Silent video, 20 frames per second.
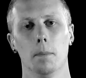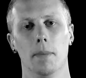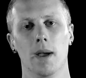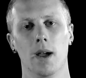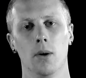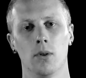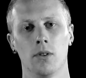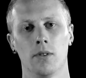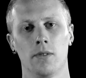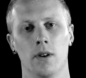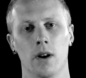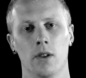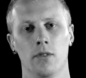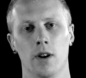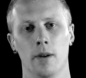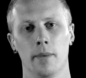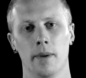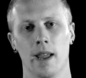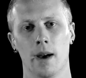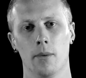Peer 1's fast
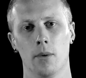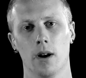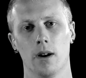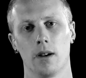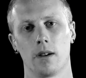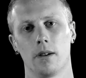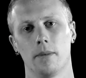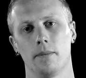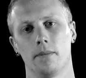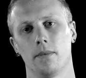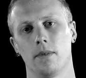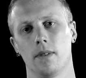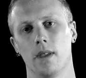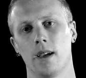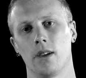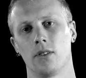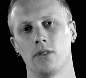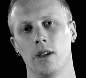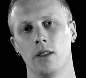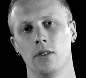fibre network
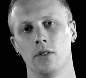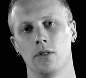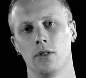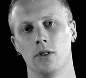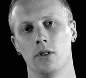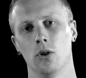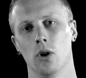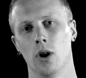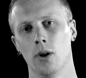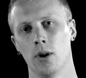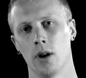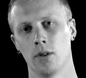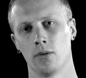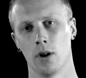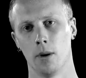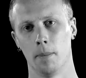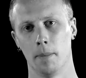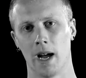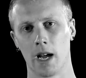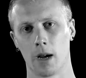extends not only over
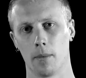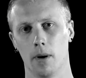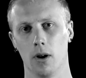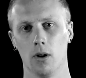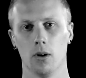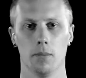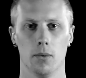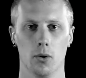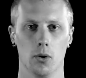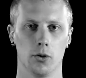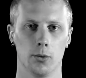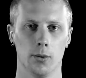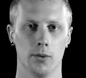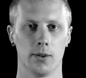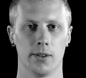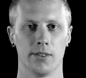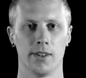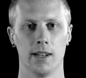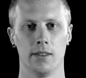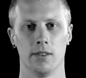our backbone, but also into
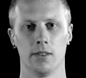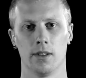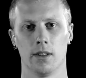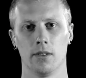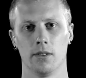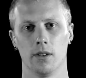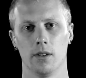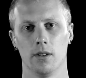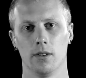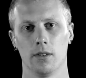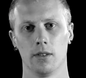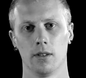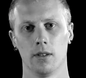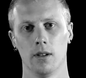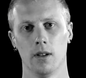our data centres.